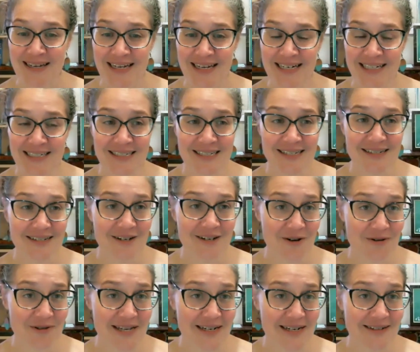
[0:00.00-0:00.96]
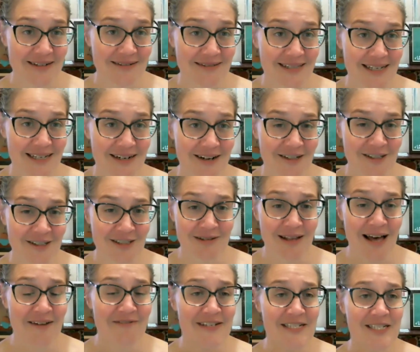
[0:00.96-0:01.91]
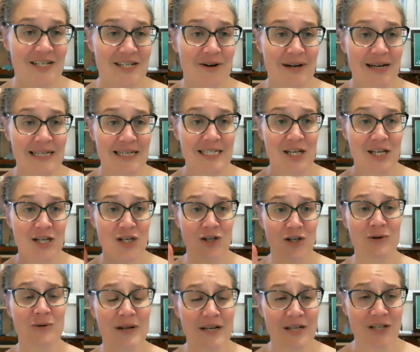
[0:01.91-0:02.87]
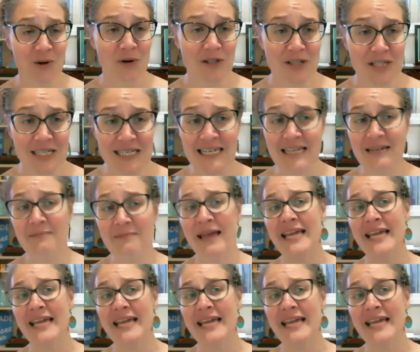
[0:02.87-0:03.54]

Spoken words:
And know that our love is going to you and your team